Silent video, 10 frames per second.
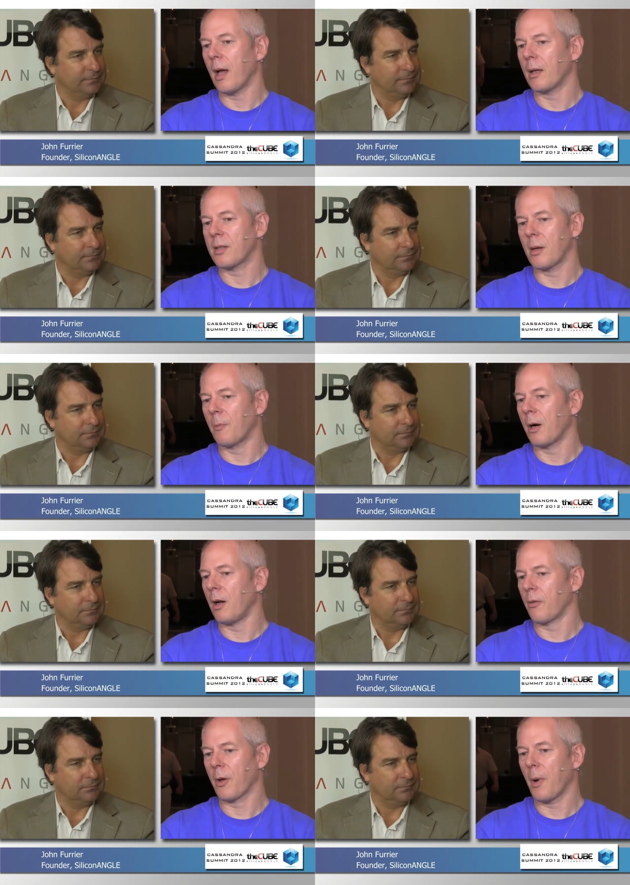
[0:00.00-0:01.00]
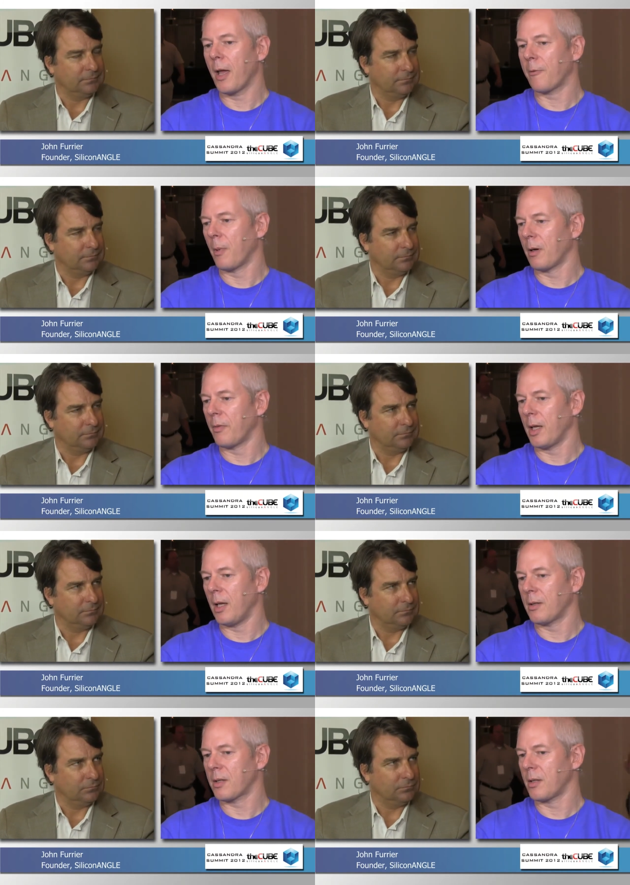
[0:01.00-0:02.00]
Speaker 1: uh, somewhere along the way, if one of the
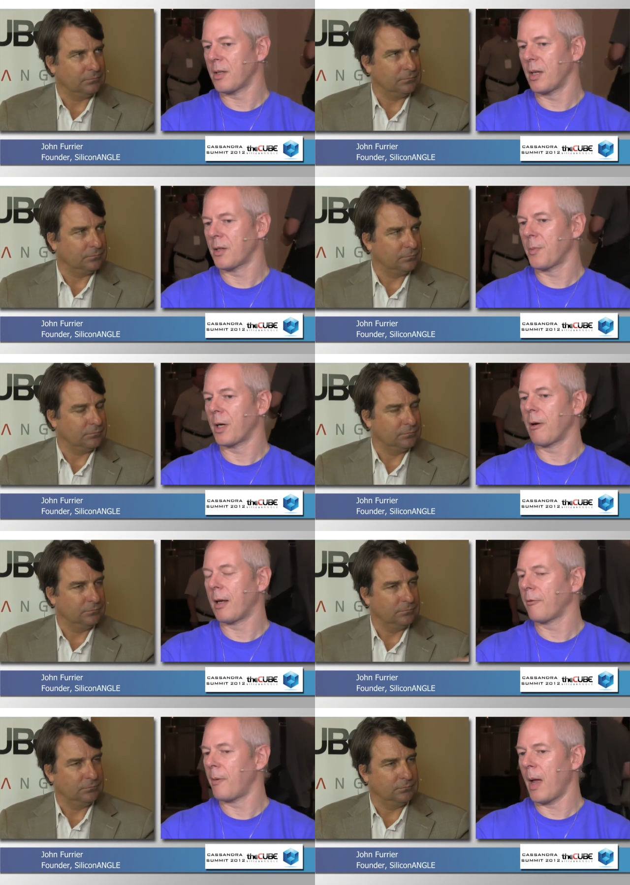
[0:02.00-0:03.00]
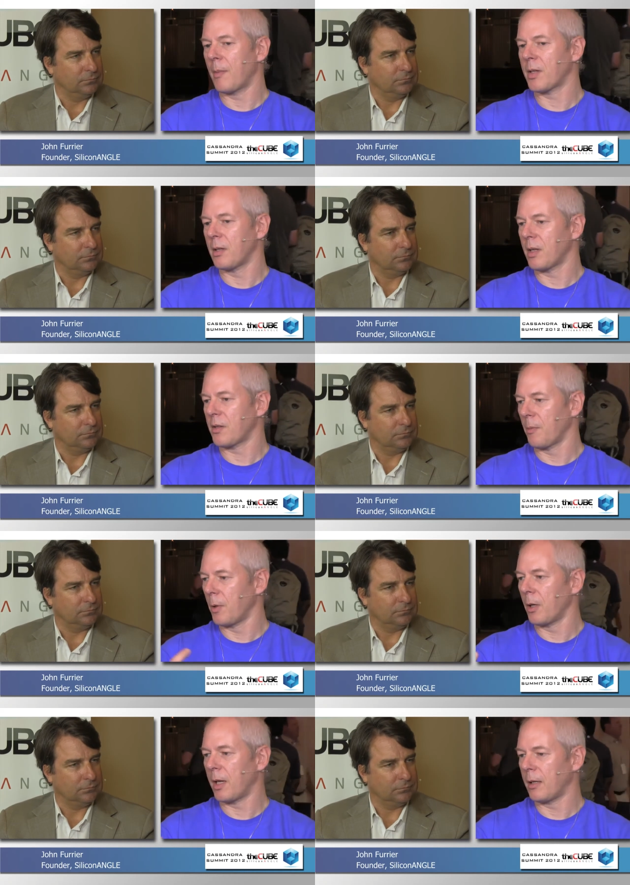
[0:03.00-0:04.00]
instances we're grading from Amazon doesn't
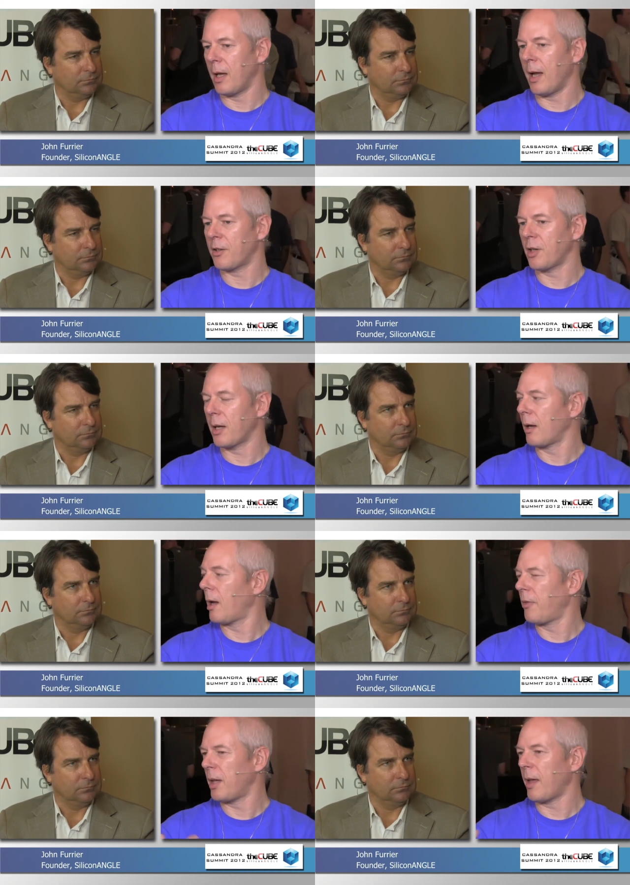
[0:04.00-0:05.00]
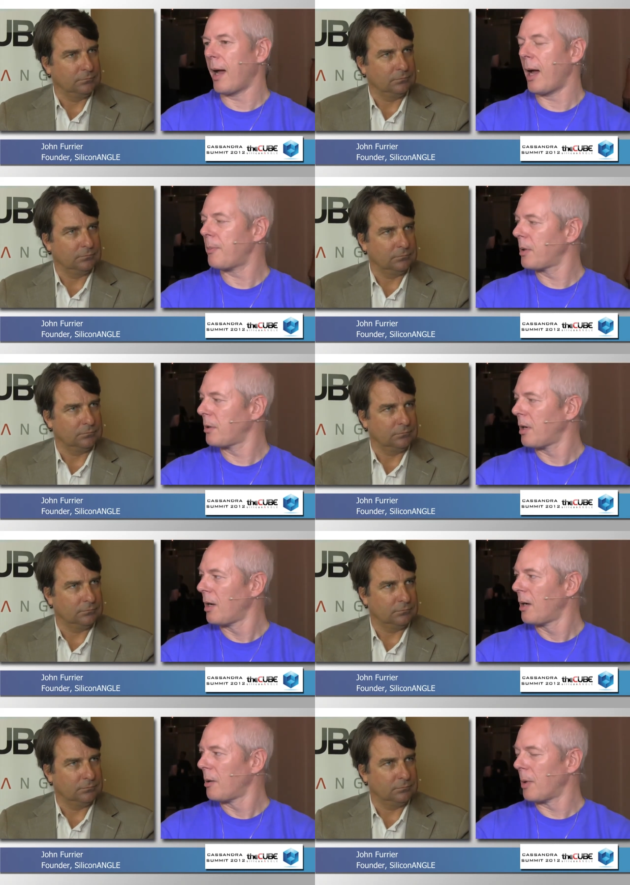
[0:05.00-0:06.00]
work, it, it actually, I think that happened.
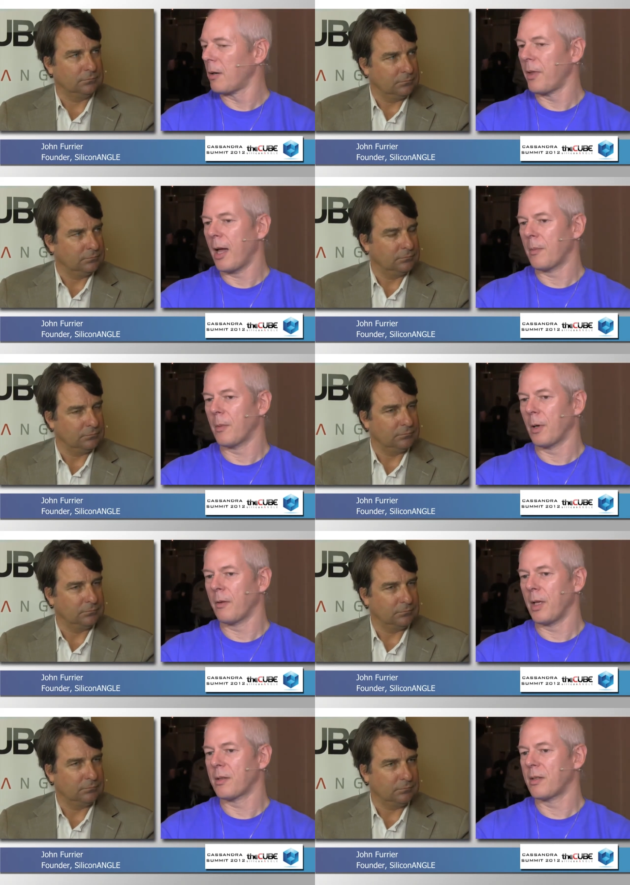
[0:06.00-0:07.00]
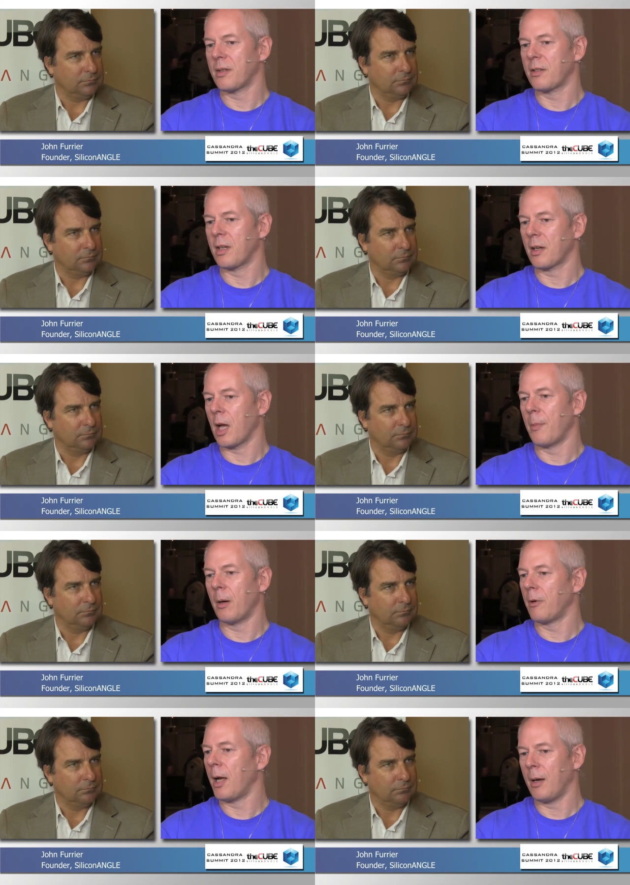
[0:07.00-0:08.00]
One of, the, um, one of the instances didn't come
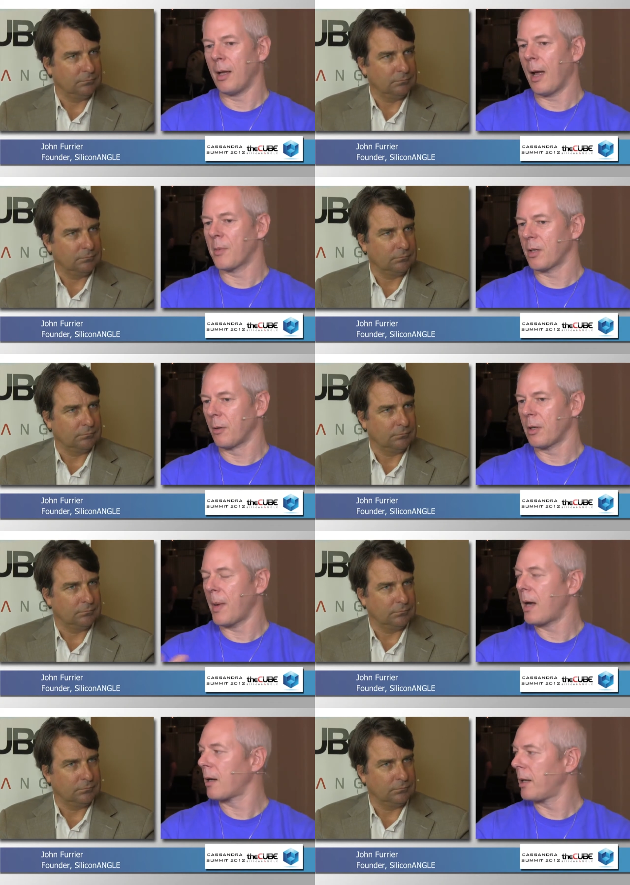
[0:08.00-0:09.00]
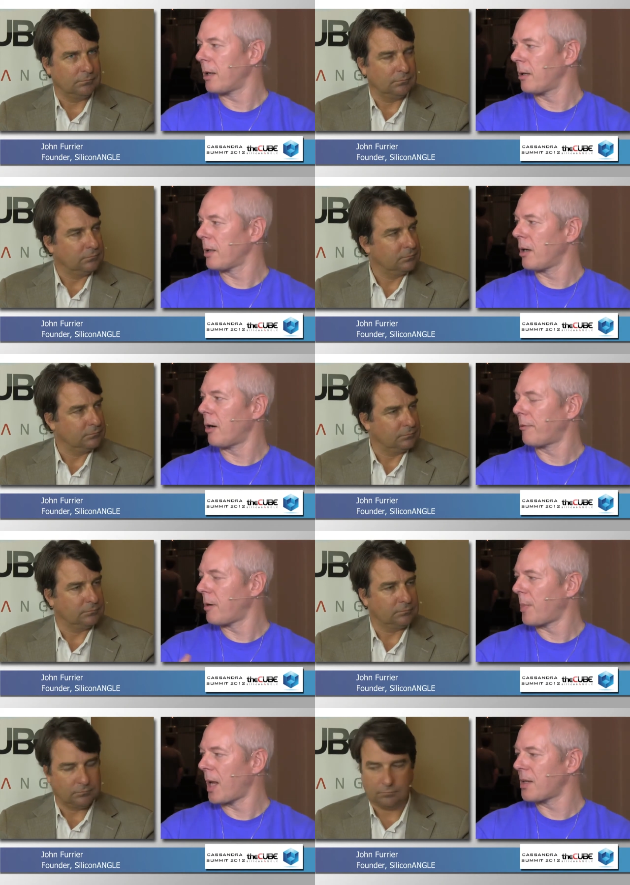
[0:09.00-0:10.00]
up right, Amazon automatically killed it off,
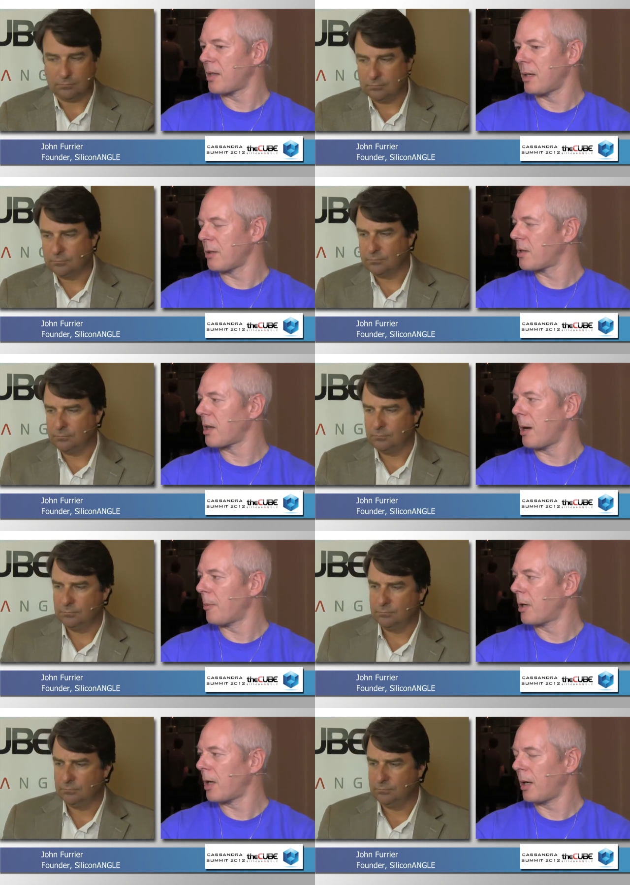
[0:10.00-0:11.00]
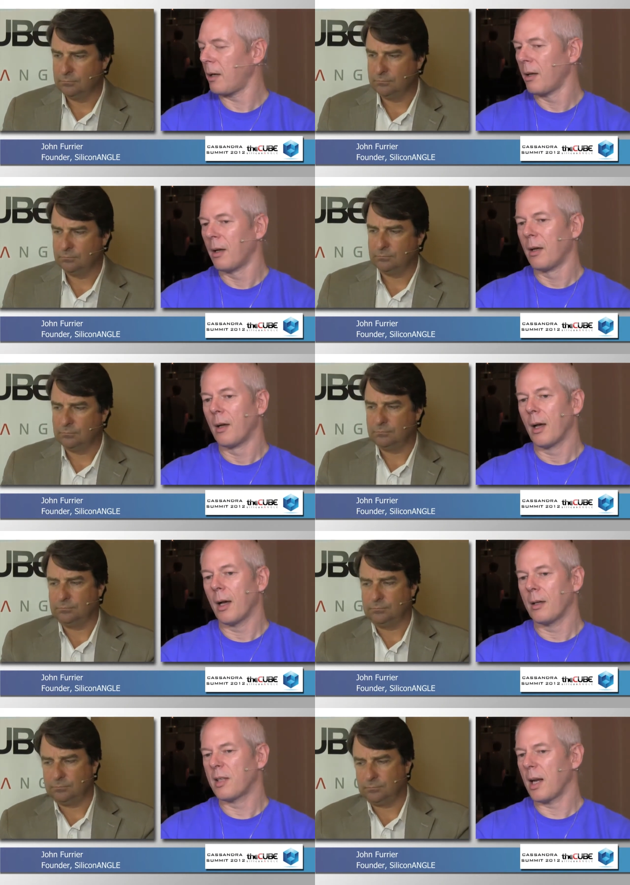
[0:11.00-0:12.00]
replaced it, it just kept working
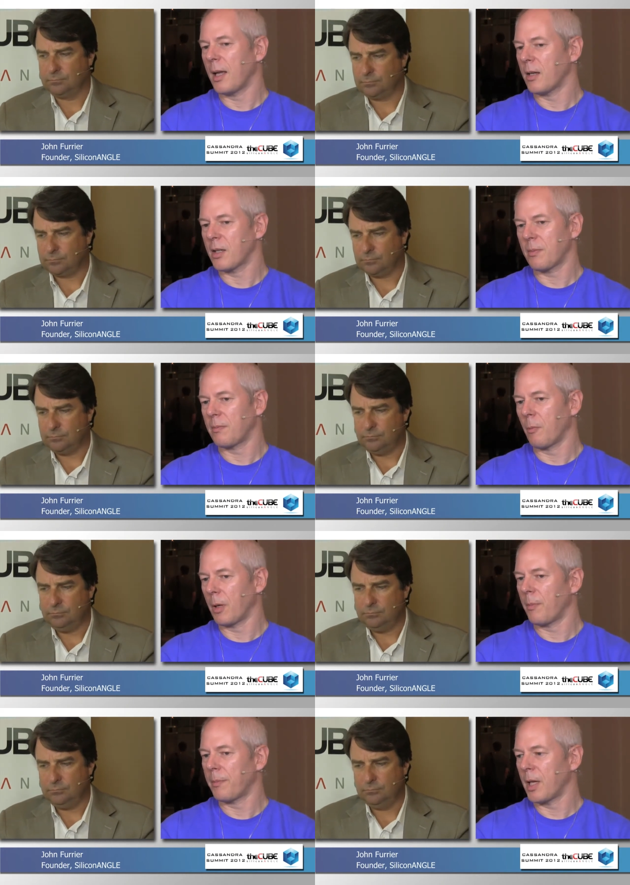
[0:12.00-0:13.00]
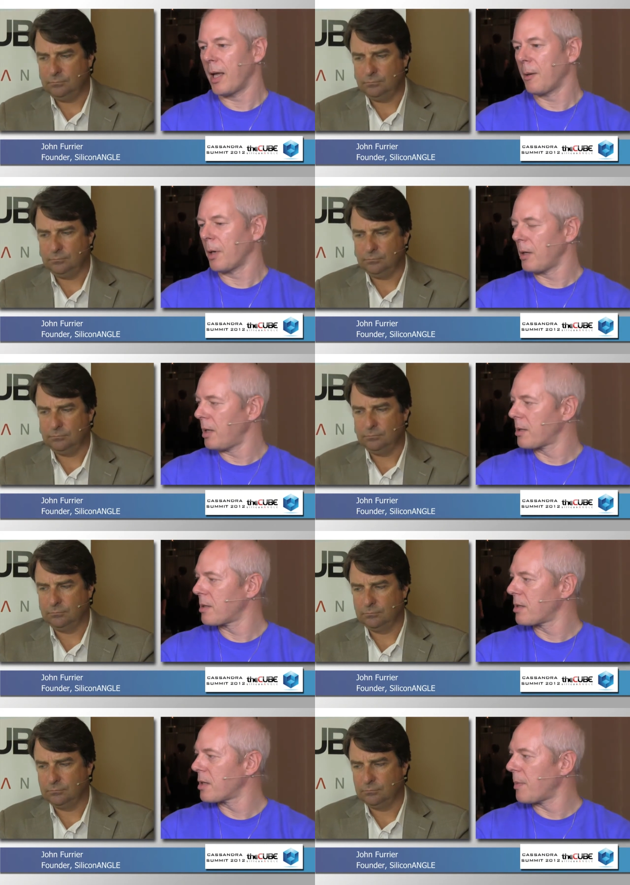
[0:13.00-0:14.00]
uh, delayed, us, delayed one of the
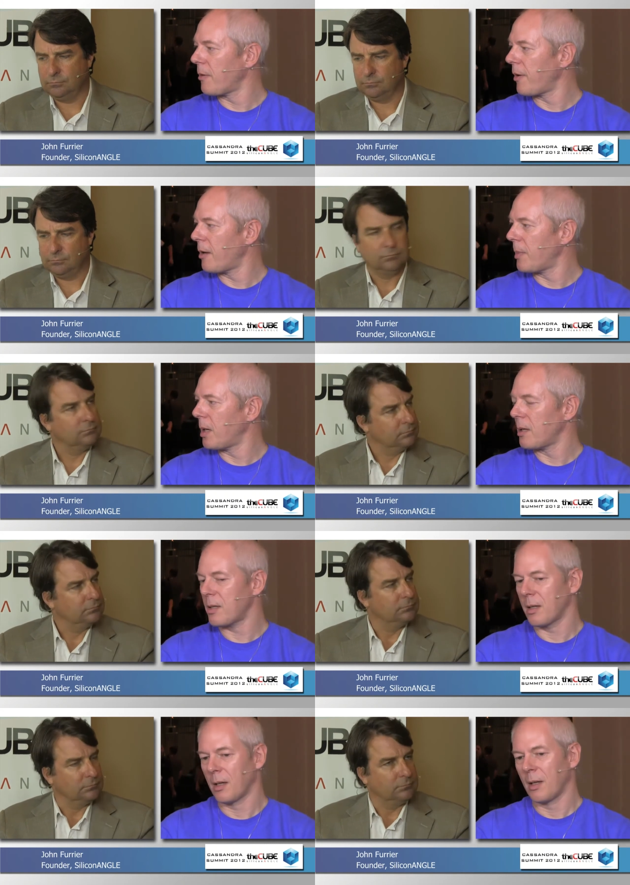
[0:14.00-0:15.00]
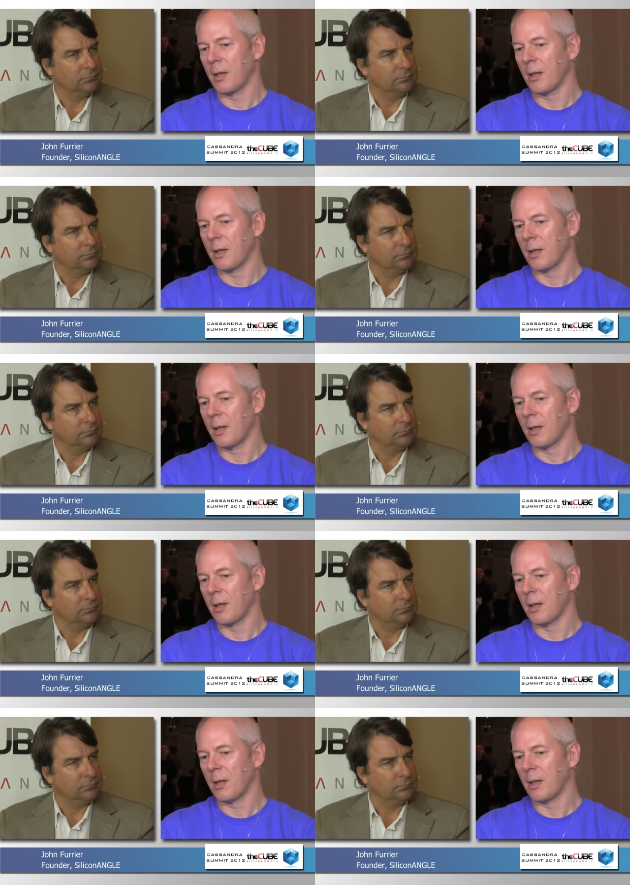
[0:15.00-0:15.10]
instances by five minutes.